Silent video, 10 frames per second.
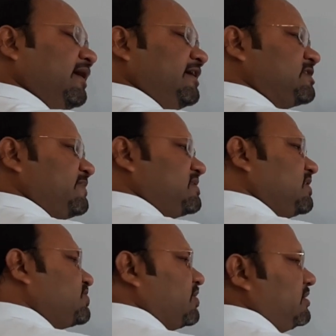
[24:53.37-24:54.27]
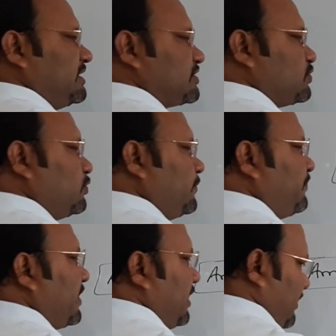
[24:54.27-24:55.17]
and speciation leads
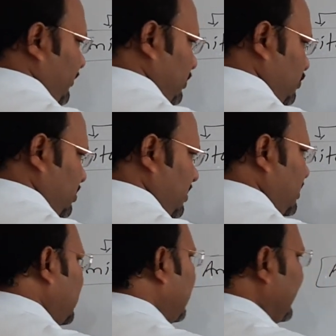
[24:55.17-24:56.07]
to evolution.